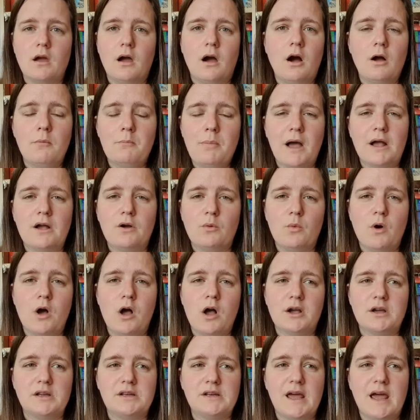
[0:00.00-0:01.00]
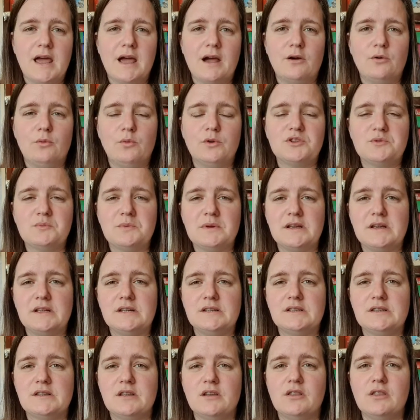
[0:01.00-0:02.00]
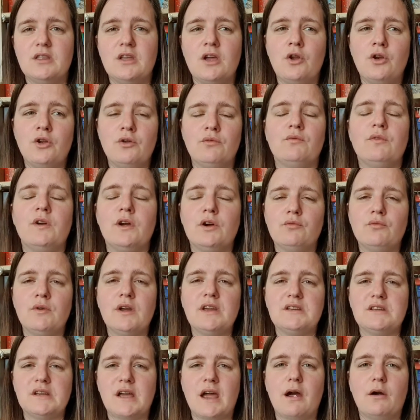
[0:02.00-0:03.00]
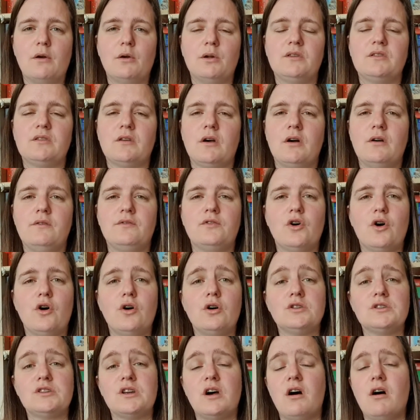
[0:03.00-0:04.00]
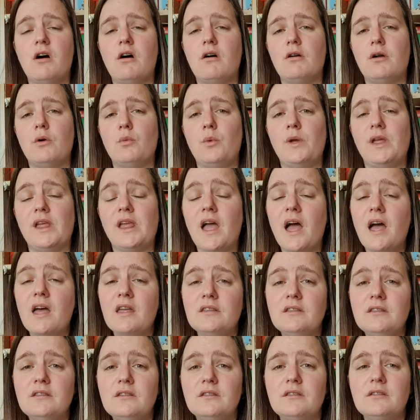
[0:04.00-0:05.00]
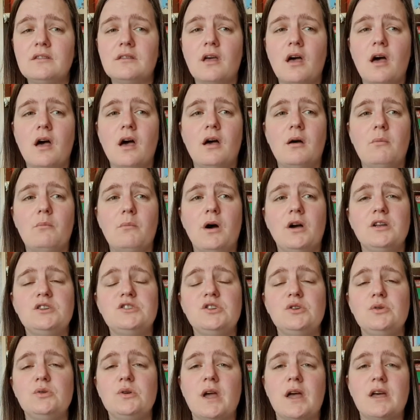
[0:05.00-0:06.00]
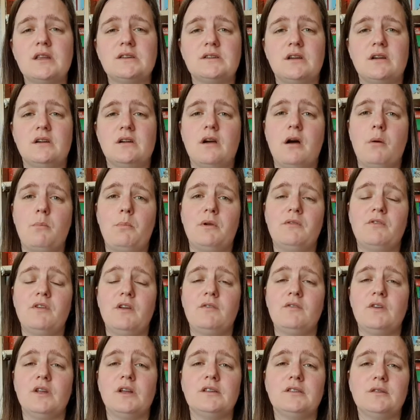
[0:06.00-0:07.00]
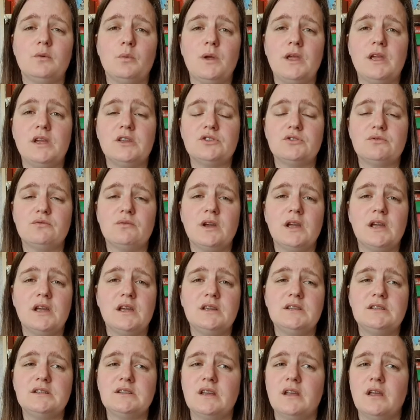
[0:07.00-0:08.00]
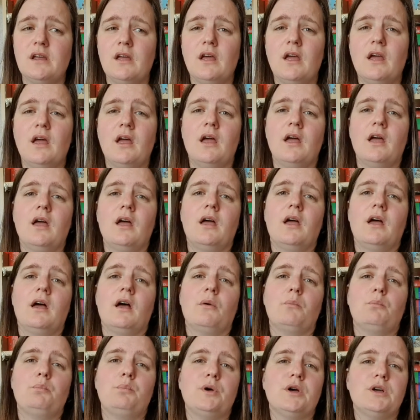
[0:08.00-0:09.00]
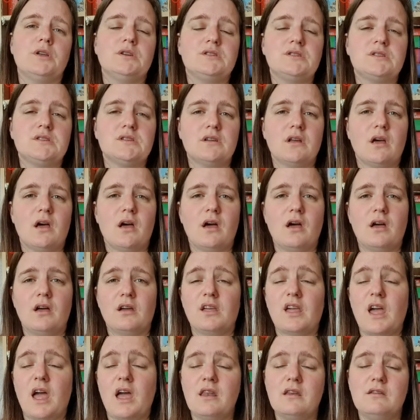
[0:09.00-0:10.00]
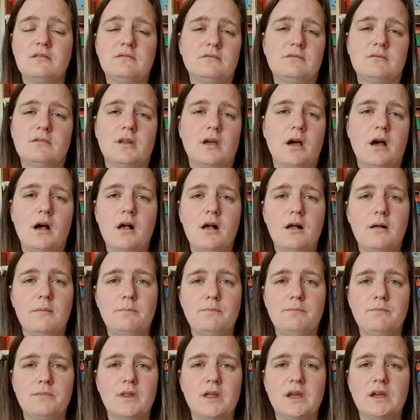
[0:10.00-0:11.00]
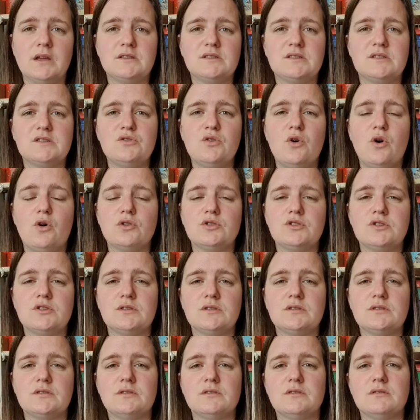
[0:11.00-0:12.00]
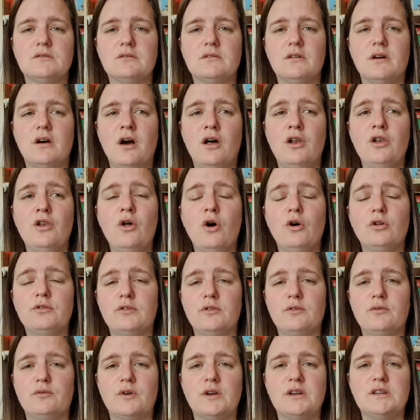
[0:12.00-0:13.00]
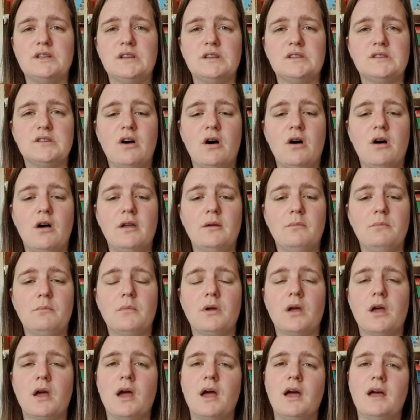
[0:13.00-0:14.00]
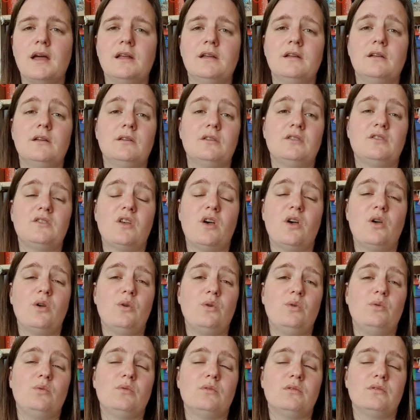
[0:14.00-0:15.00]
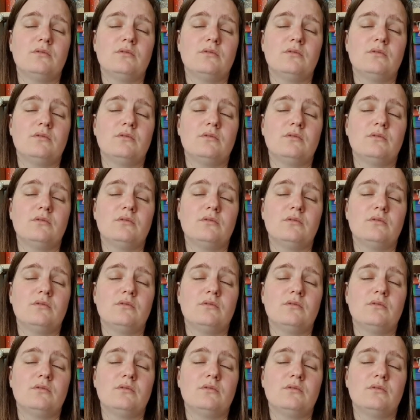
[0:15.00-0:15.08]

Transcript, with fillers: I'm back at work now, which means that the only real reading hours I've got are at weekends. Um, I do get a couple of evenings a week to read, but uh, again, um, it's not a lot of reading time. Uh, so,